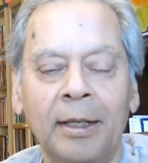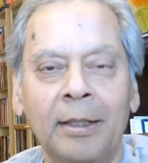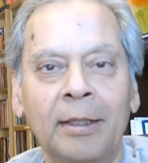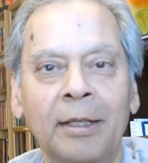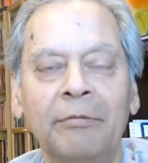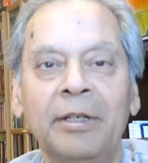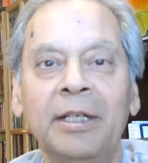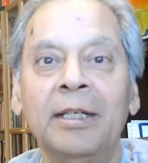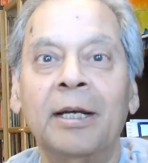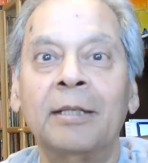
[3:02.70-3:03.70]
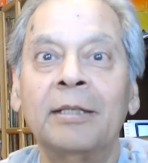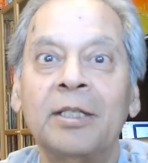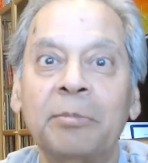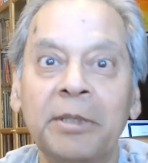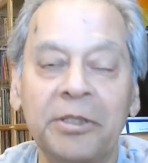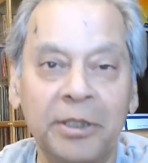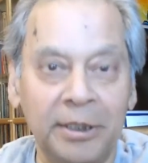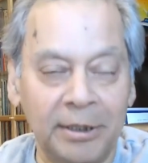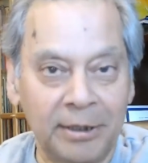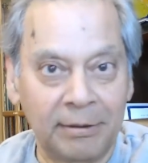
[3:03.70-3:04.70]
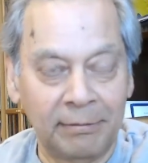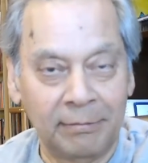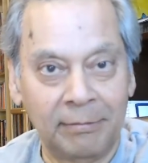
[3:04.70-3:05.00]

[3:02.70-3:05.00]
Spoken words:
Then we need other species